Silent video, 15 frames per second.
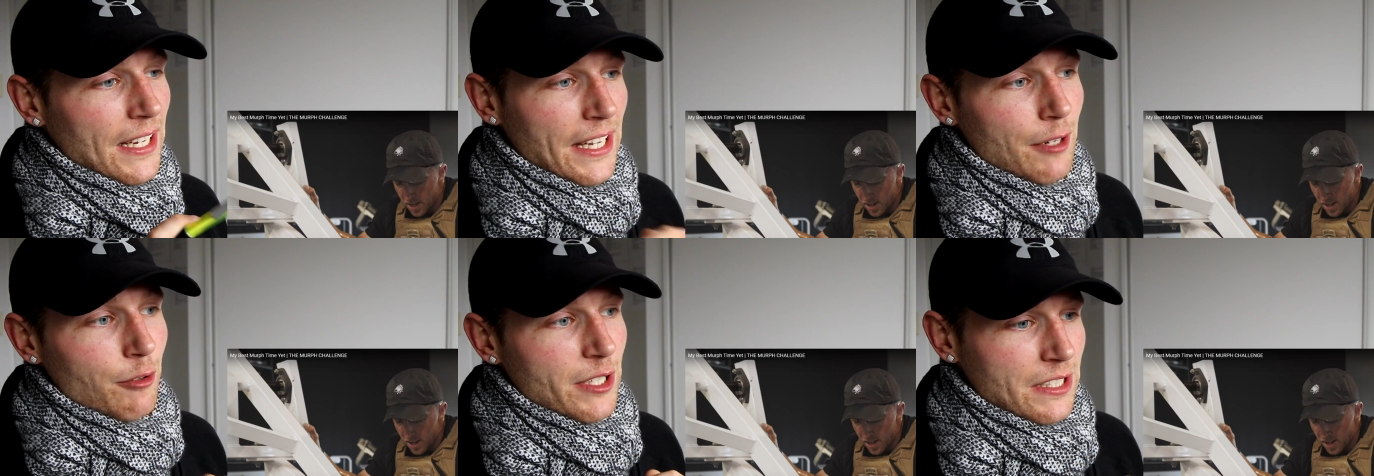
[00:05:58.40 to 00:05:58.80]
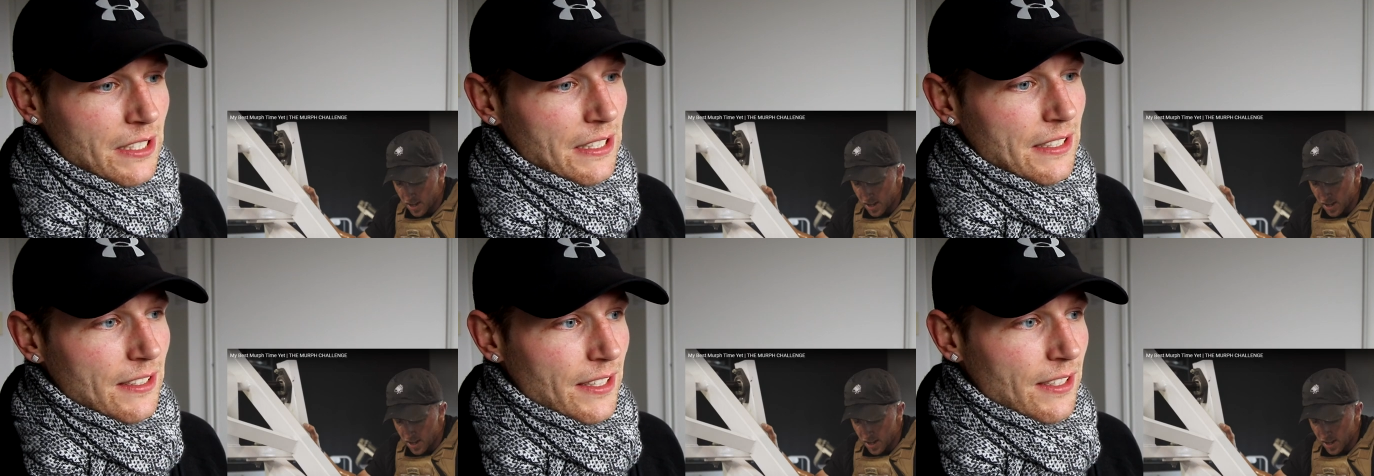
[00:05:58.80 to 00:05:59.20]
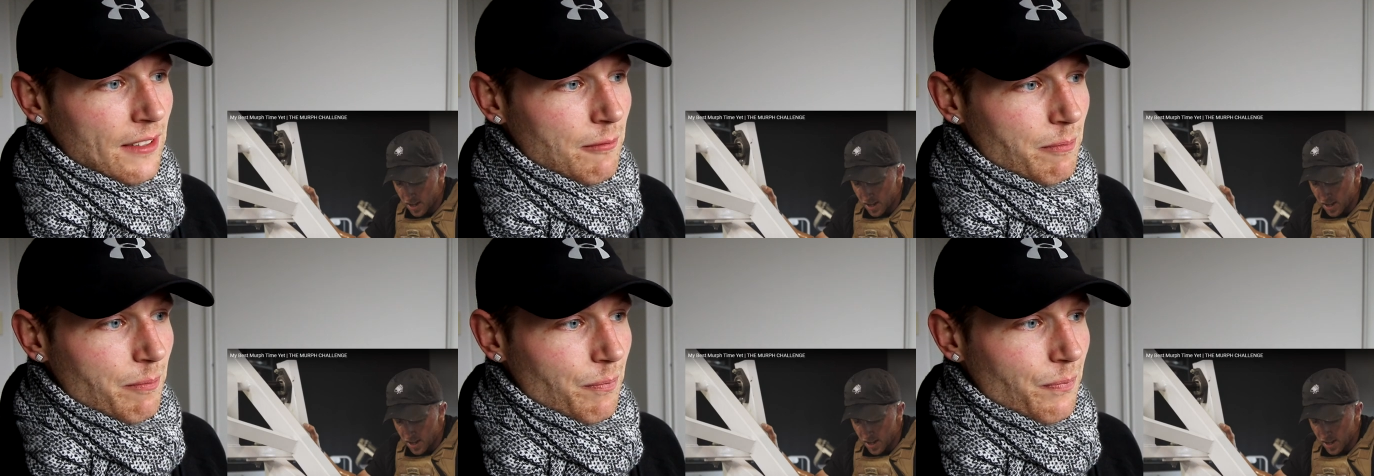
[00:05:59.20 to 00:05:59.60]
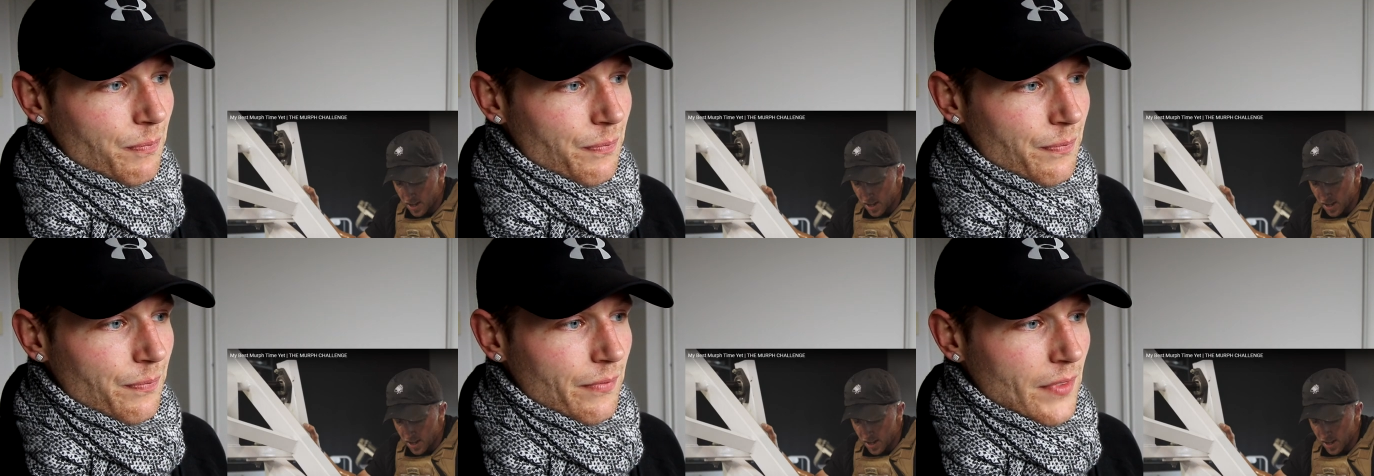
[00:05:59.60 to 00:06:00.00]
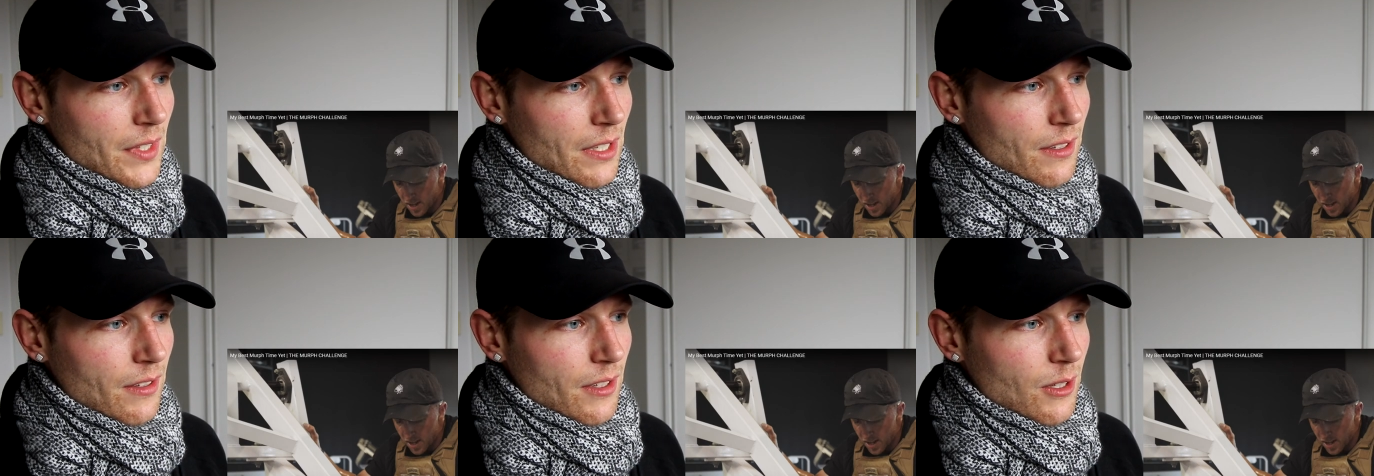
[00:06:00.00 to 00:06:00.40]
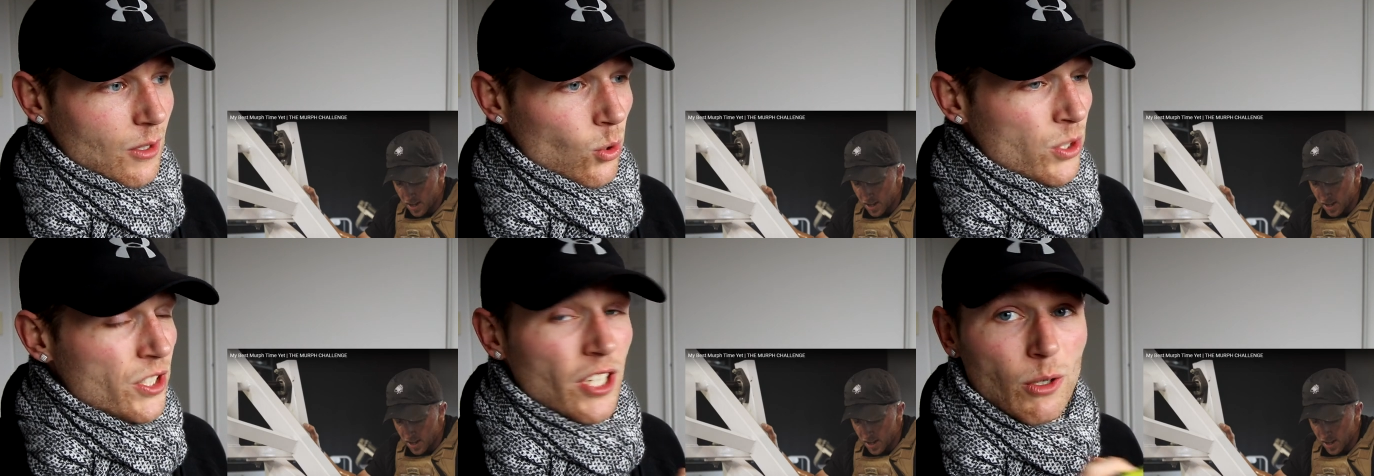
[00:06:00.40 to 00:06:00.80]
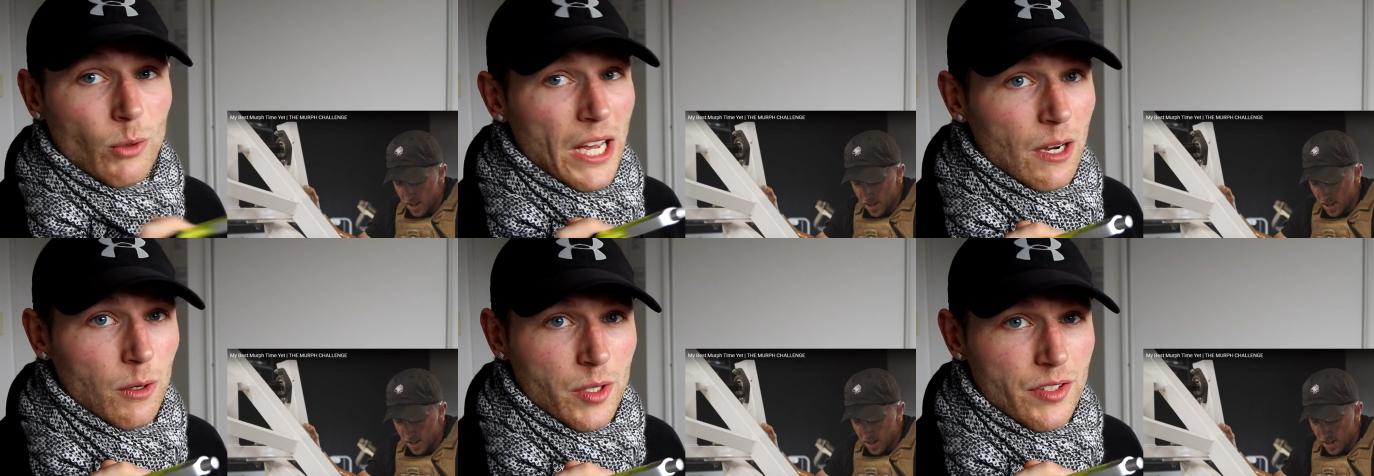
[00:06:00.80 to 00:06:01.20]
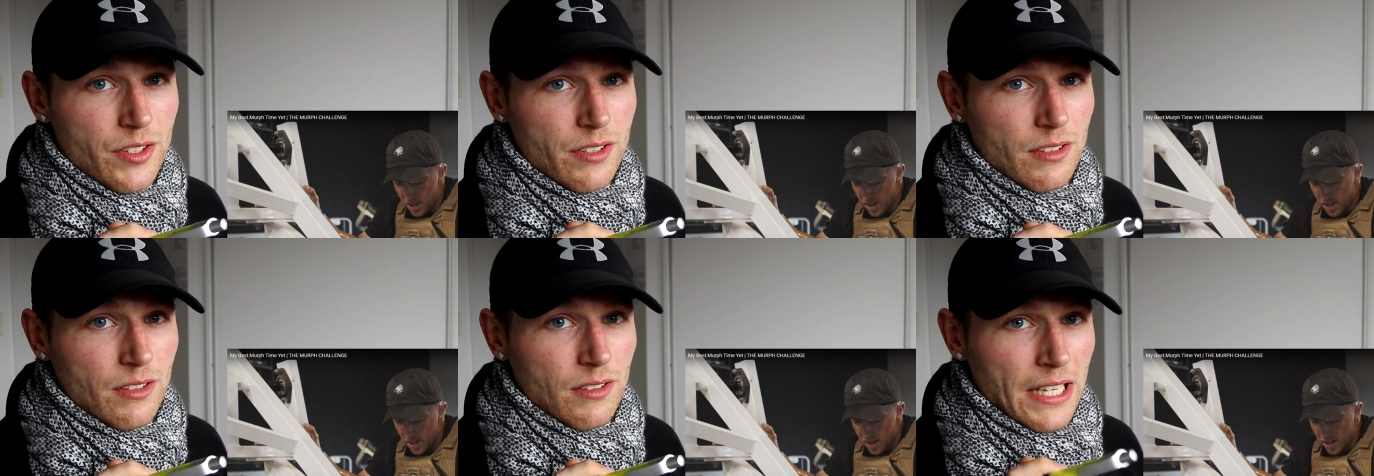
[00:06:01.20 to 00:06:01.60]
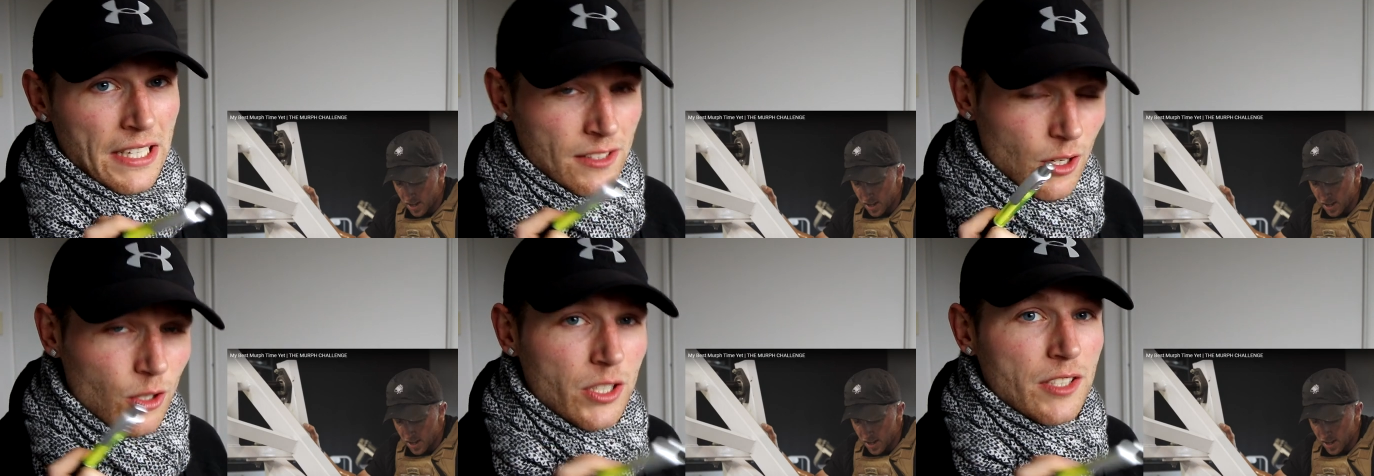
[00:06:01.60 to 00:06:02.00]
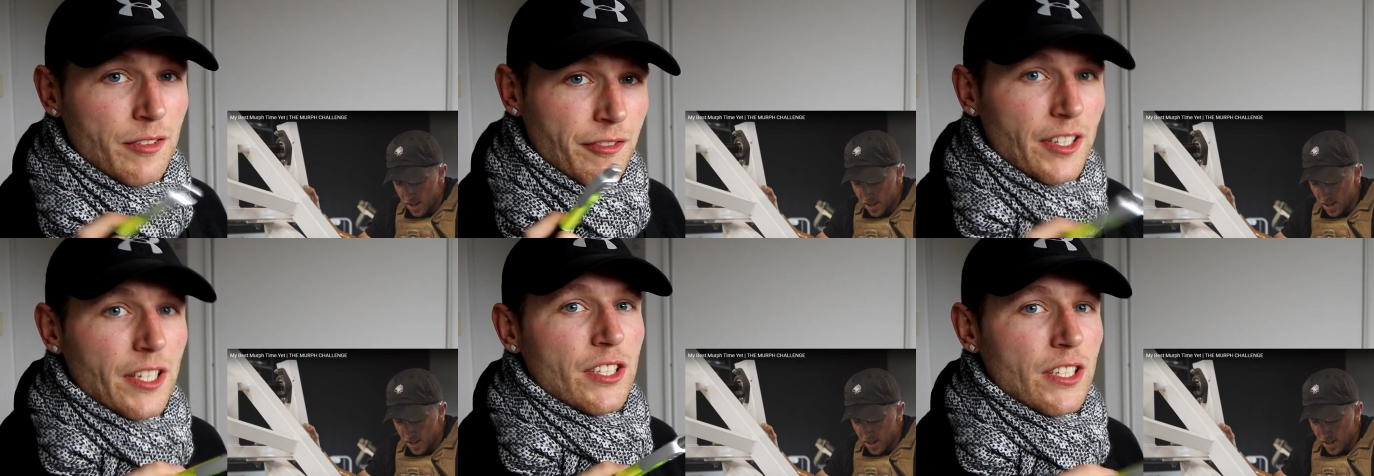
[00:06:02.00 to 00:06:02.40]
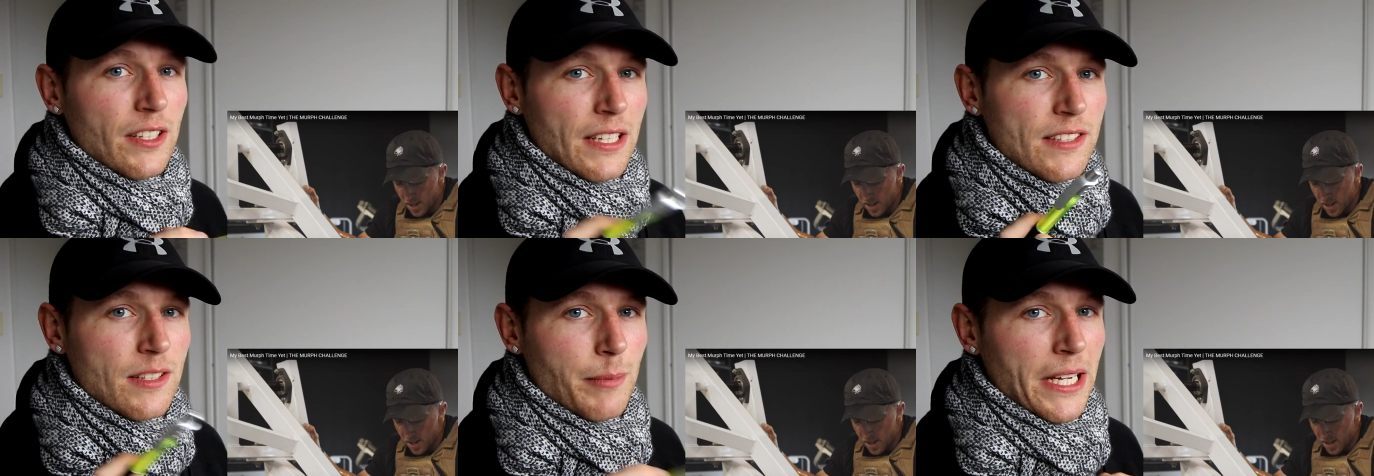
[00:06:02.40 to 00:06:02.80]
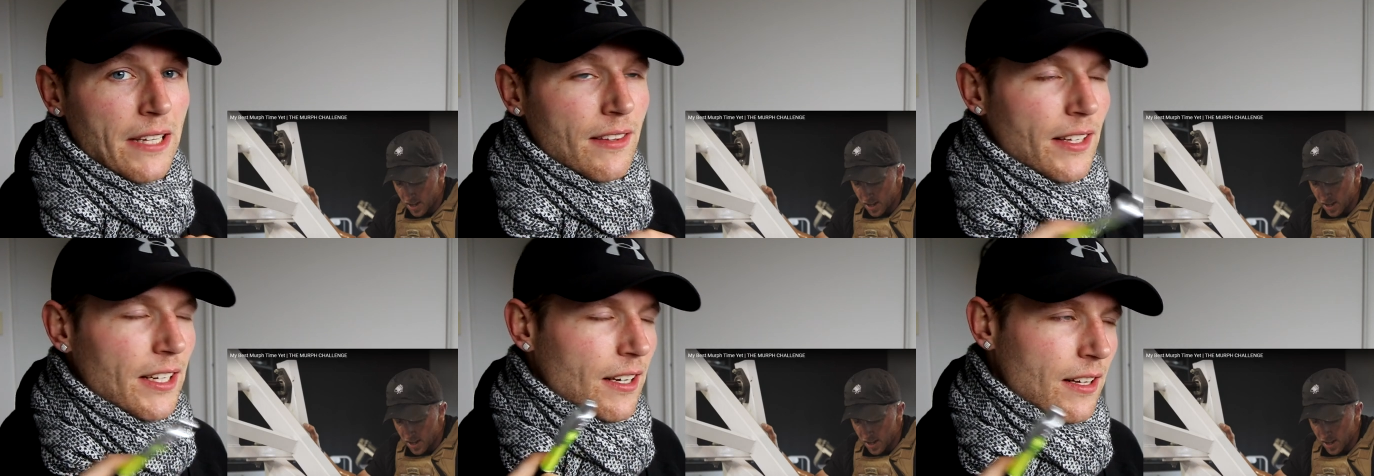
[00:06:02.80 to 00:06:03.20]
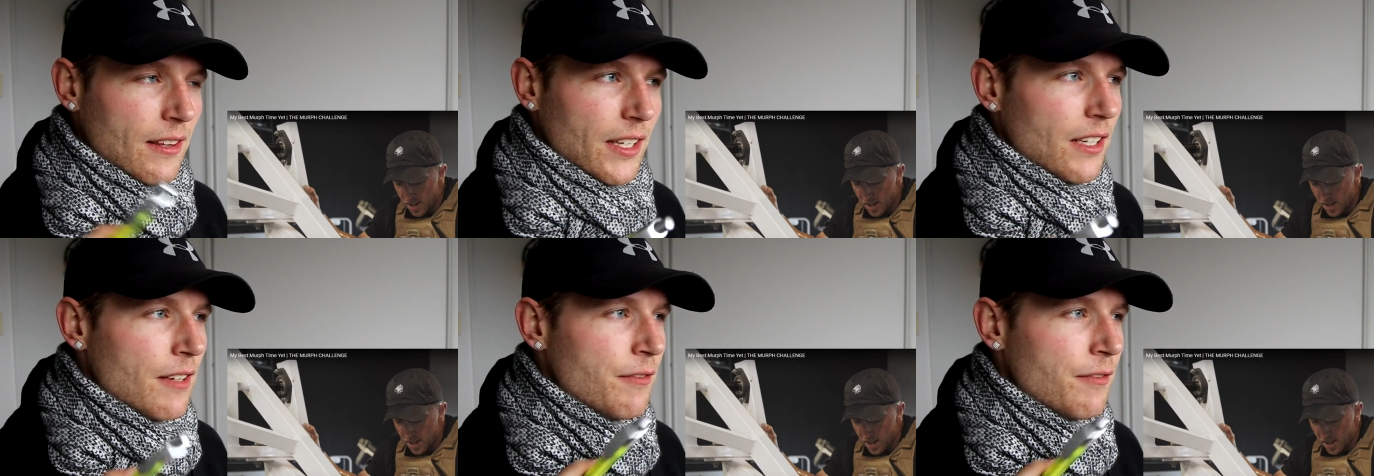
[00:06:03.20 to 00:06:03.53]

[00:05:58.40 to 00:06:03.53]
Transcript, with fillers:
Speaker 1: he originally did, or two hours. As long as you finish it, that's the main thing. And I think